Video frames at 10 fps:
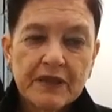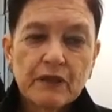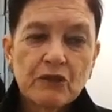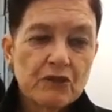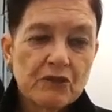
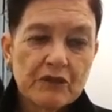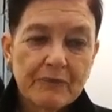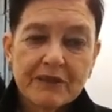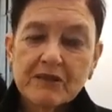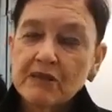and also it
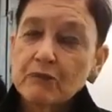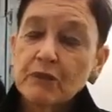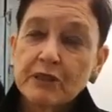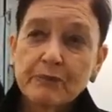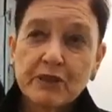depends on
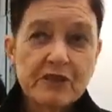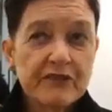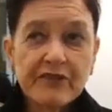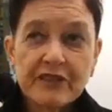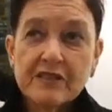what the
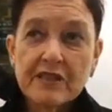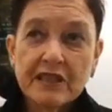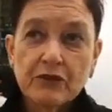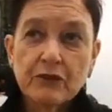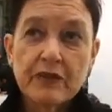person feels
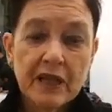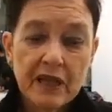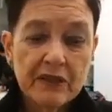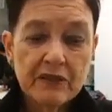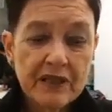like doing.
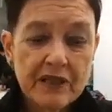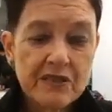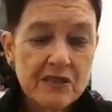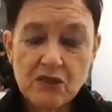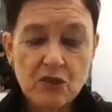It
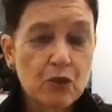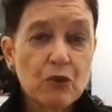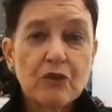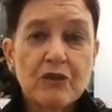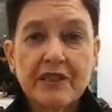isn't
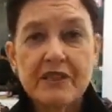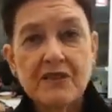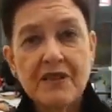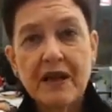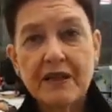school,
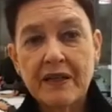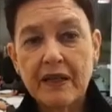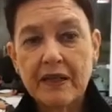it's not